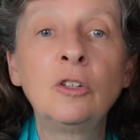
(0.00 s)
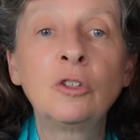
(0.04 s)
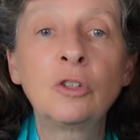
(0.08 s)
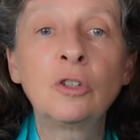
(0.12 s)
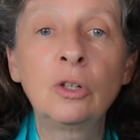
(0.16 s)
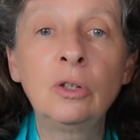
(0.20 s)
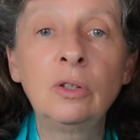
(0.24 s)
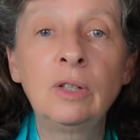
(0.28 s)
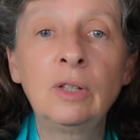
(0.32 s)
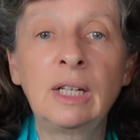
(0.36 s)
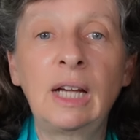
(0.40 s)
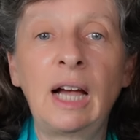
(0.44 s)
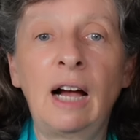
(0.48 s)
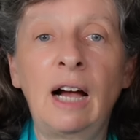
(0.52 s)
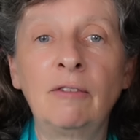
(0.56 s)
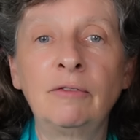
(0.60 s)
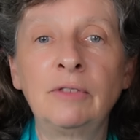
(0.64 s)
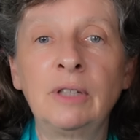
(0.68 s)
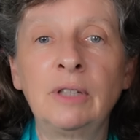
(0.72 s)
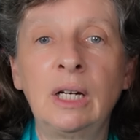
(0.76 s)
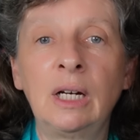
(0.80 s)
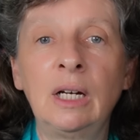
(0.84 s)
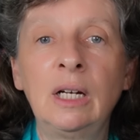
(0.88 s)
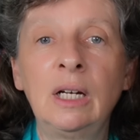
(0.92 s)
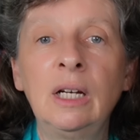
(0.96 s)
to the
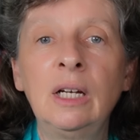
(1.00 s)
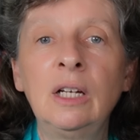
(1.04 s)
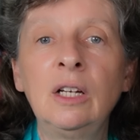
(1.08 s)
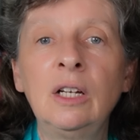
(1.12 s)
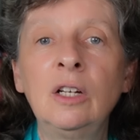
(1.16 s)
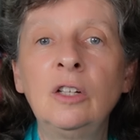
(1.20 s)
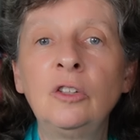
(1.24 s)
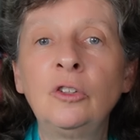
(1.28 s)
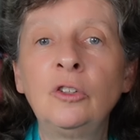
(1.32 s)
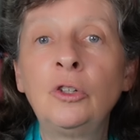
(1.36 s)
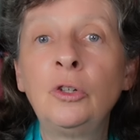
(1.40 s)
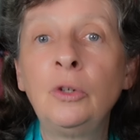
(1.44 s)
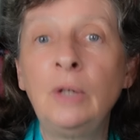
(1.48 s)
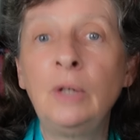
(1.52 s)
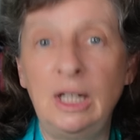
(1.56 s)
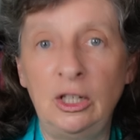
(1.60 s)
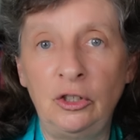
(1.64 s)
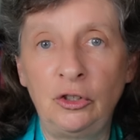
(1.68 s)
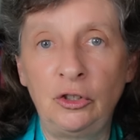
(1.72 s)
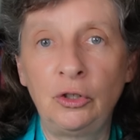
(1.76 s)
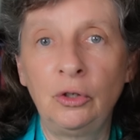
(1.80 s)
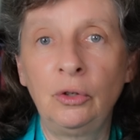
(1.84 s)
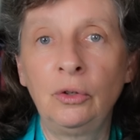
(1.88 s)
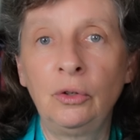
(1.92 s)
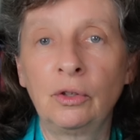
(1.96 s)
governor to
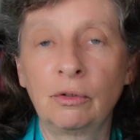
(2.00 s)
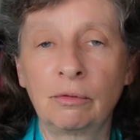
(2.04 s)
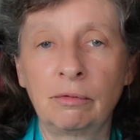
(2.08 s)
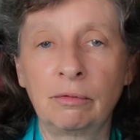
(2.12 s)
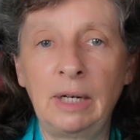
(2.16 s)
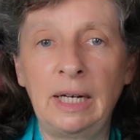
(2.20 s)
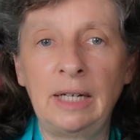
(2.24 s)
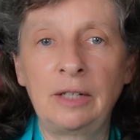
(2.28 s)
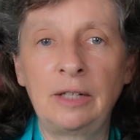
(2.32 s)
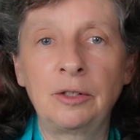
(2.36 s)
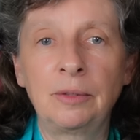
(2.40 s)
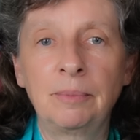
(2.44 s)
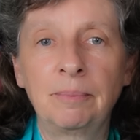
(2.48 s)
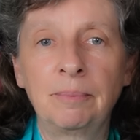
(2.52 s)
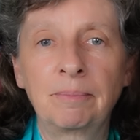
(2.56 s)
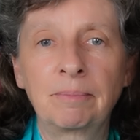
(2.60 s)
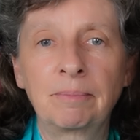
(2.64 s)
issue the writ.